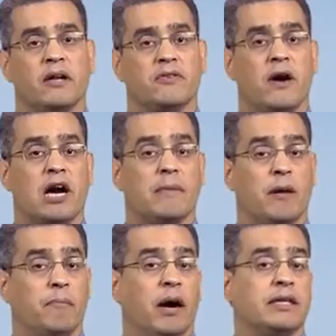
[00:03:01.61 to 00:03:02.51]
I'll talk
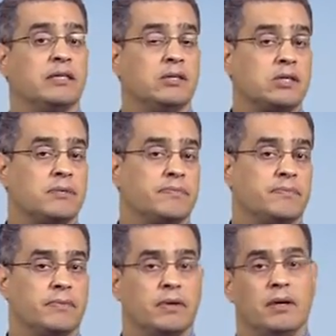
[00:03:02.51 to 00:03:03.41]
about buttons,
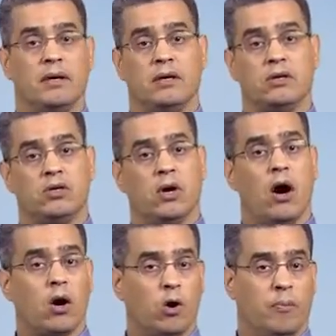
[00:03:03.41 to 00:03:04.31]

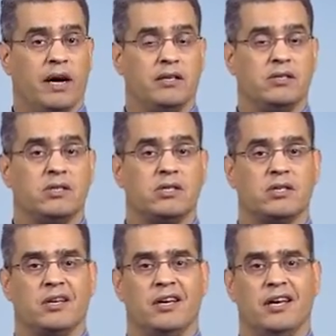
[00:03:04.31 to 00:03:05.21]
toggle buttons,
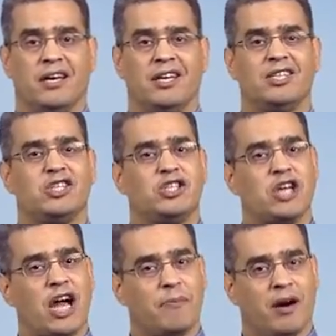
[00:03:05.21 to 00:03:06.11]

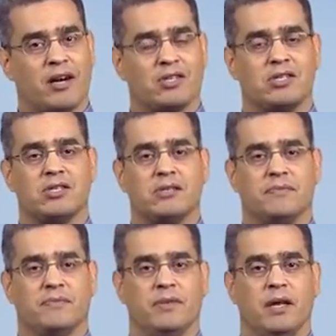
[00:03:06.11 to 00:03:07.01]
checkboxes,
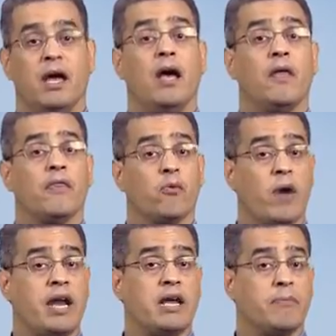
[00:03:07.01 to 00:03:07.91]
the
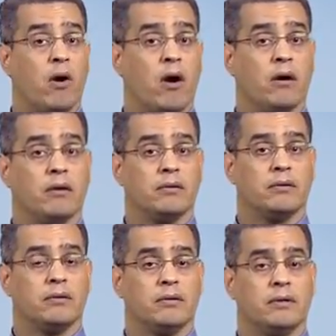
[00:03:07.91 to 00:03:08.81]
rating bar,
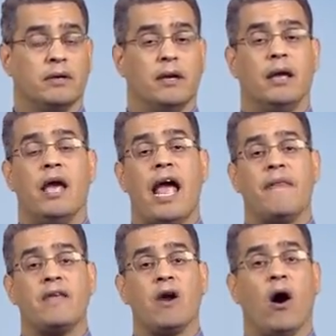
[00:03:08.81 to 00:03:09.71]

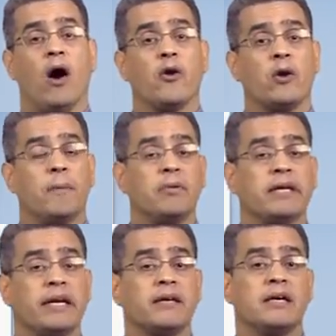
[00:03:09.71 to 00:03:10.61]
and the
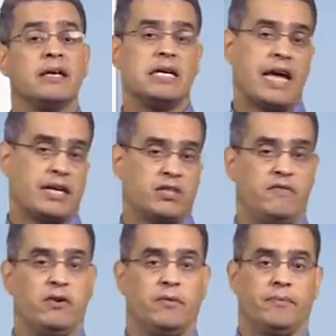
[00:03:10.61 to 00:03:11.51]
autocomplete text
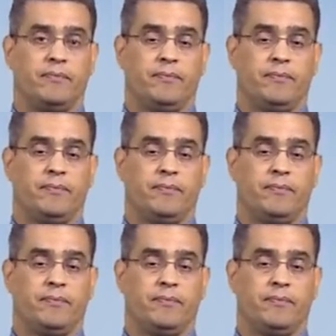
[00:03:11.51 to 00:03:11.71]
view.